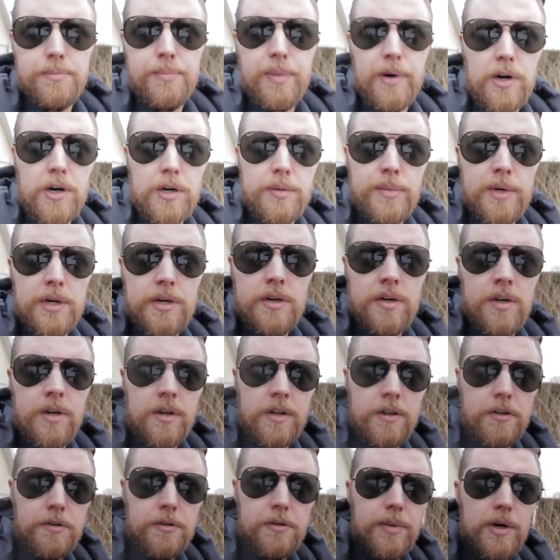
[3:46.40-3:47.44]
Barber,
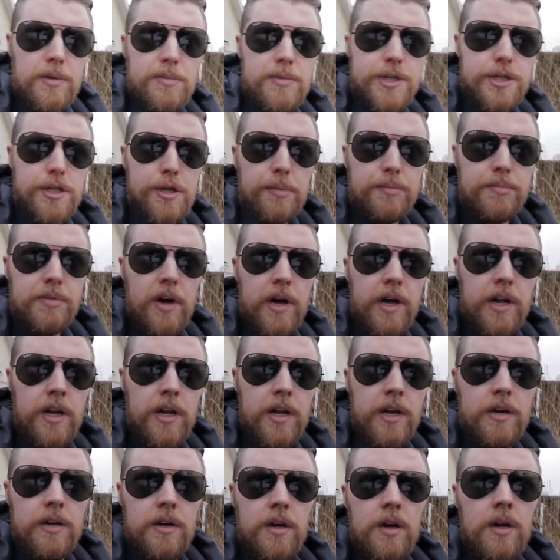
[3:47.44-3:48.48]
his barber shop right
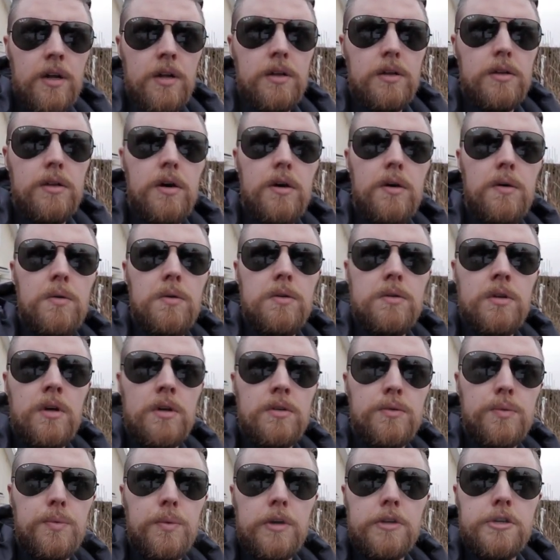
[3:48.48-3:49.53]
here. No,
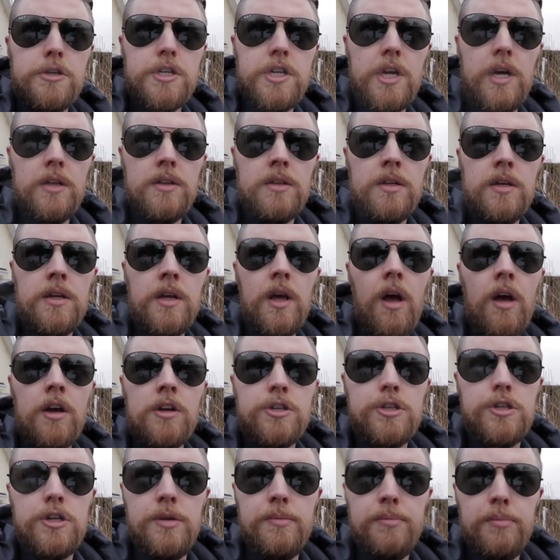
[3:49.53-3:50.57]
don't watch that. He actually